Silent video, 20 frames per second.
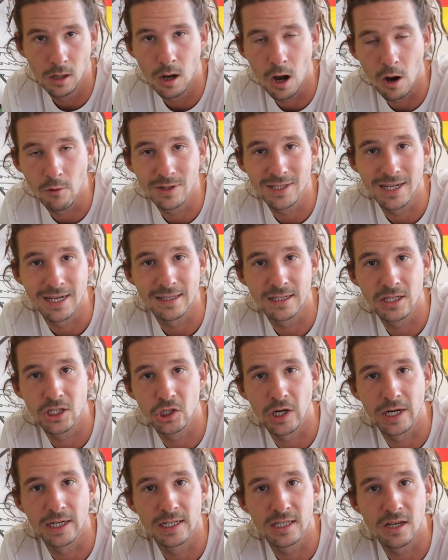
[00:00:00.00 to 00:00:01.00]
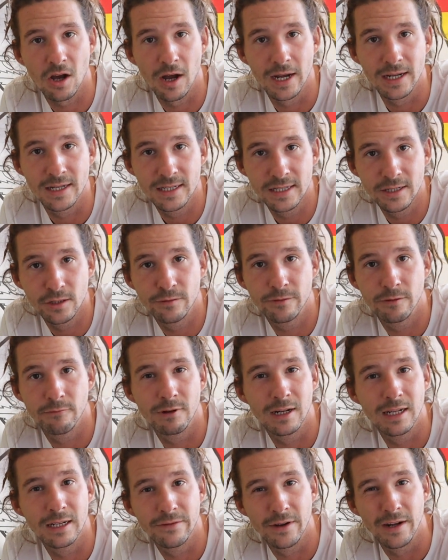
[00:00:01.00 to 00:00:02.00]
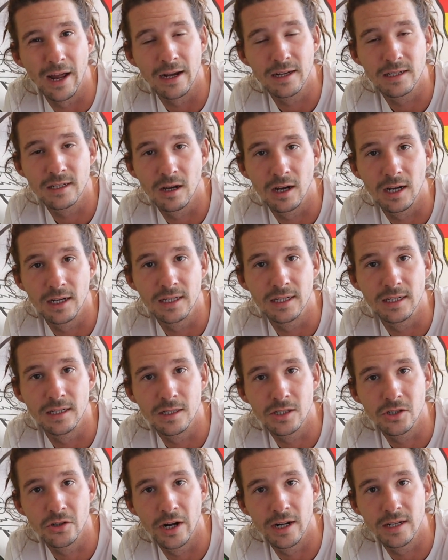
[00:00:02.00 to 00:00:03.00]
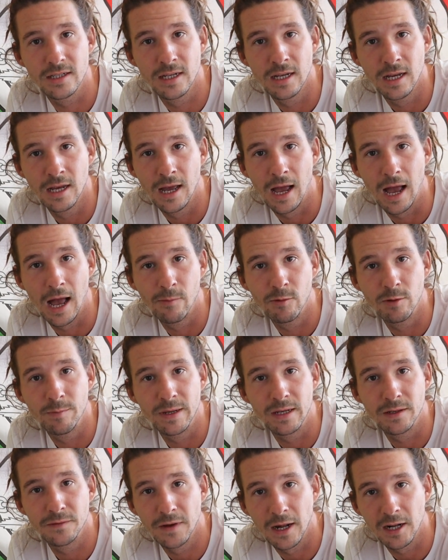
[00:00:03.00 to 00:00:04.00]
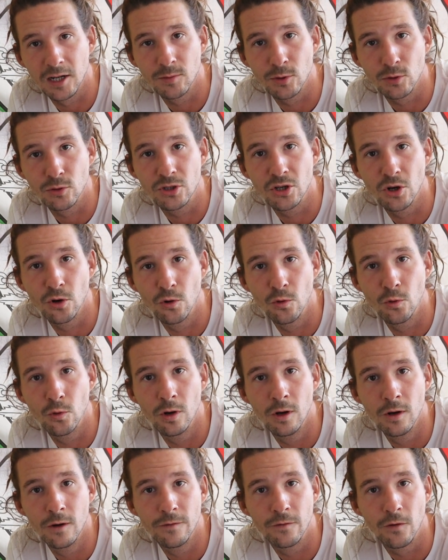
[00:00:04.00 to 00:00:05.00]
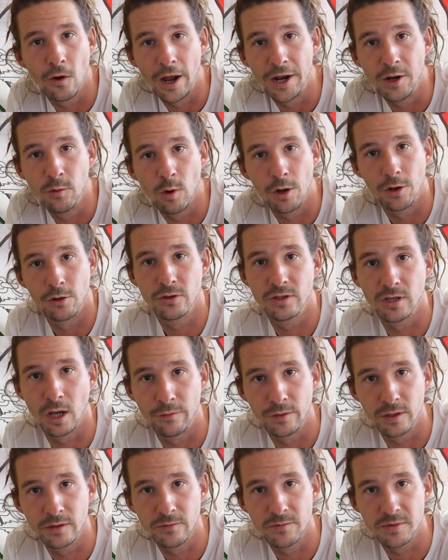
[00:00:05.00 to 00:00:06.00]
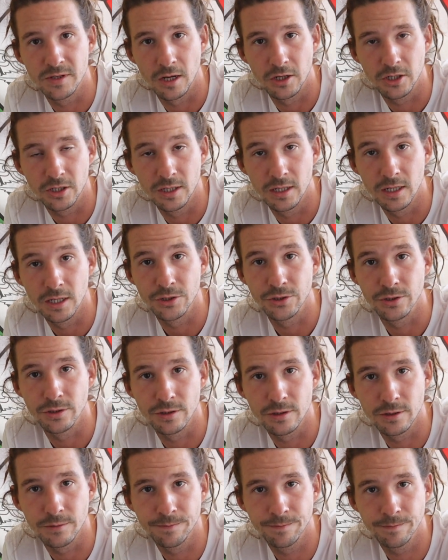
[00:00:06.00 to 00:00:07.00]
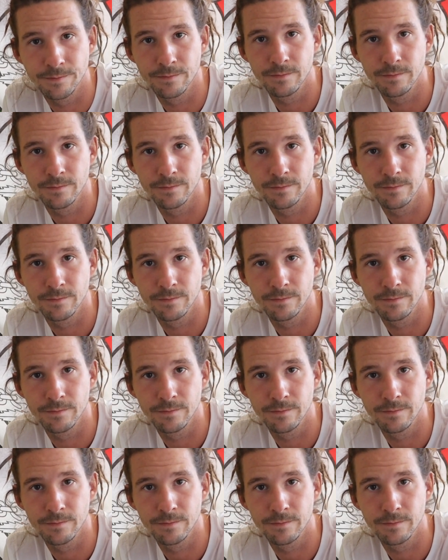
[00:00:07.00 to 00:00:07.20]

I would say this strain is ideal for relieving anxiety and stress, and would be a valuable tool for anyone who suffers from such conditions.